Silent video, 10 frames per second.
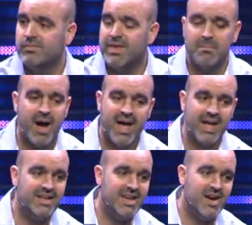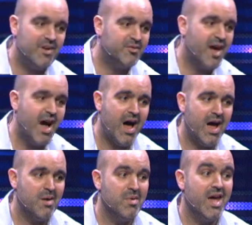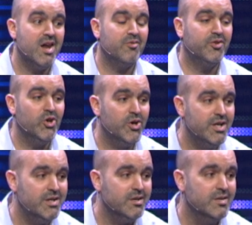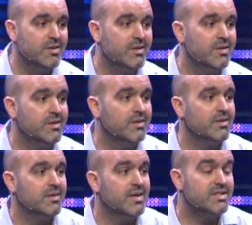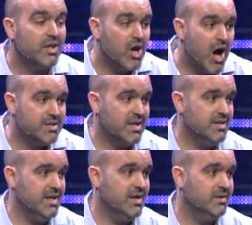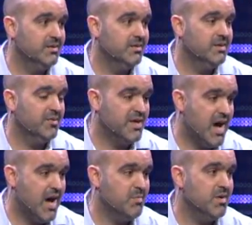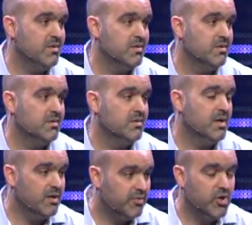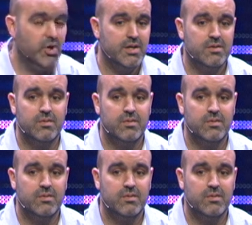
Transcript: that my idea of time and of good isn't God's idea of time and of good.